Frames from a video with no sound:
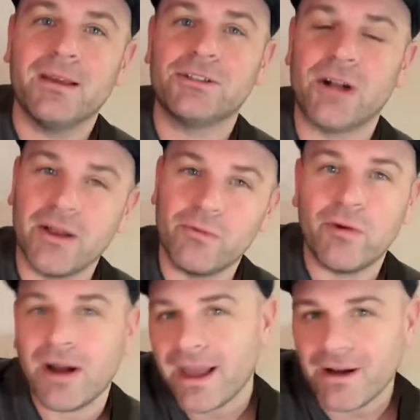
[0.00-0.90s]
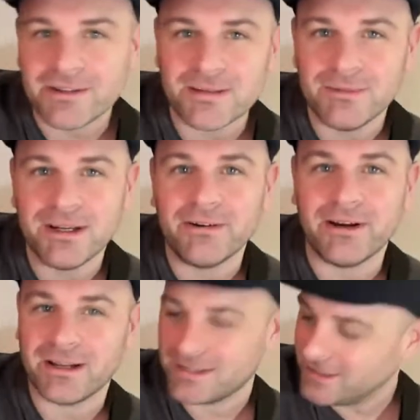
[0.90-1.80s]
try and write out some
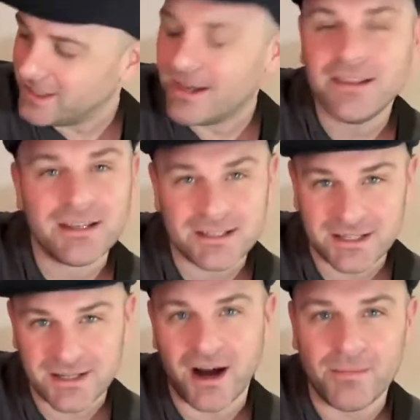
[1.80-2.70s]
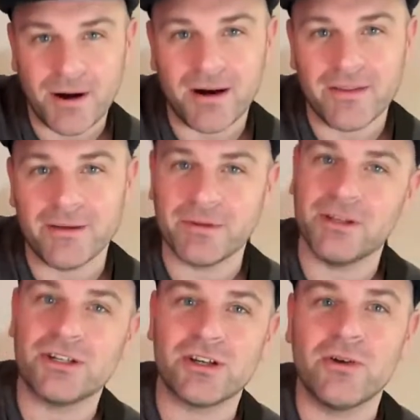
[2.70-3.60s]
lyrics, learn this guitar part that I'm going
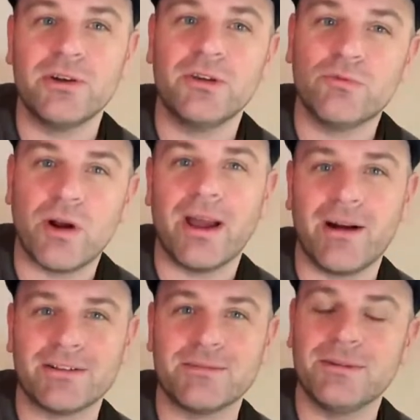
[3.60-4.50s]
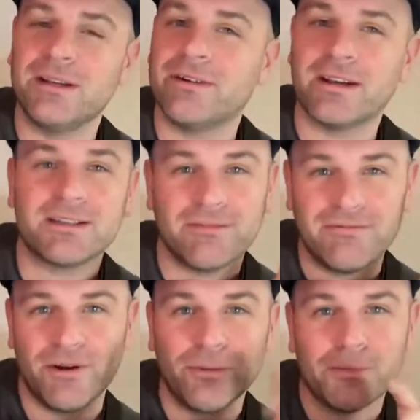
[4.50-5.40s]
to show you, write out some lyrics,
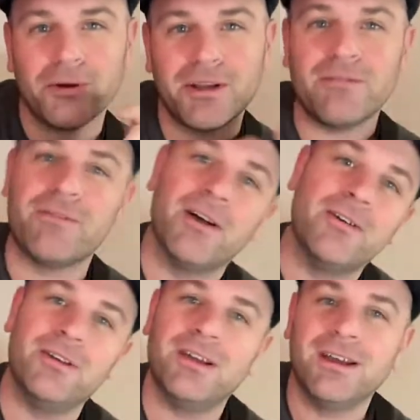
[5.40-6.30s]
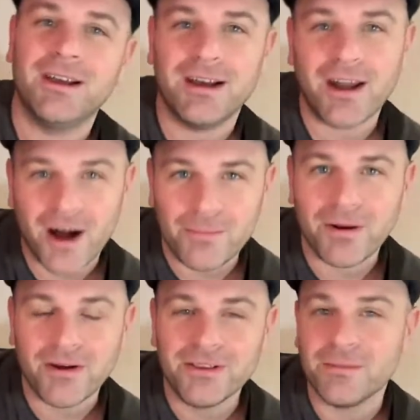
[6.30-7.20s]
film them on your phone and
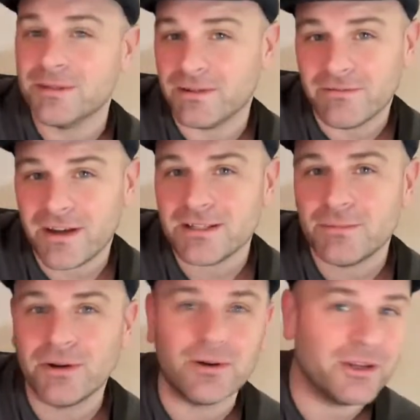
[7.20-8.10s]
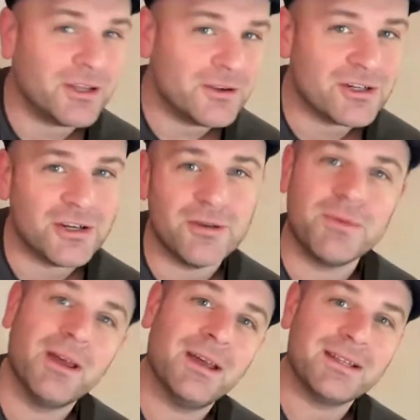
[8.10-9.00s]
upload them to Facebook or YouTube,
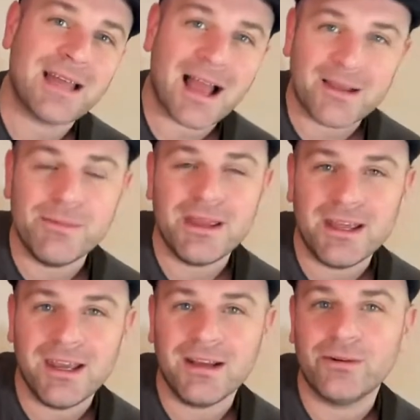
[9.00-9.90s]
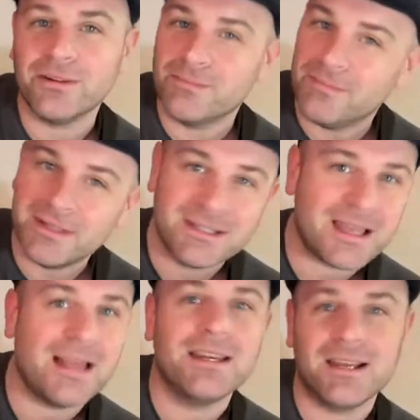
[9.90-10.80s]
tag me in it or
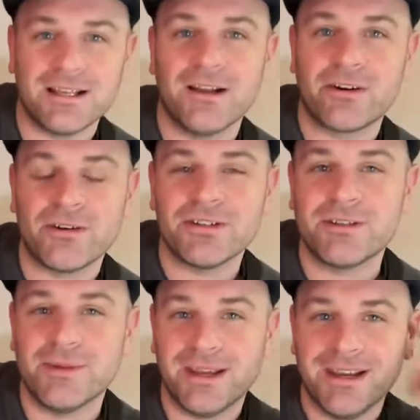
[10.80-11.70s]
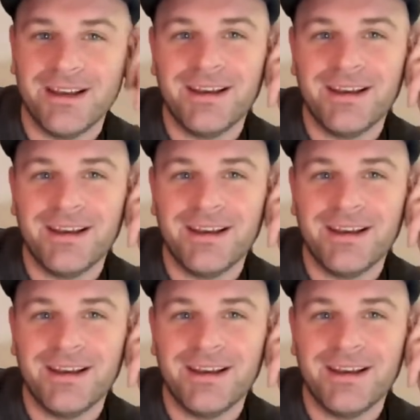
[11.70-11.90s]
send it across to me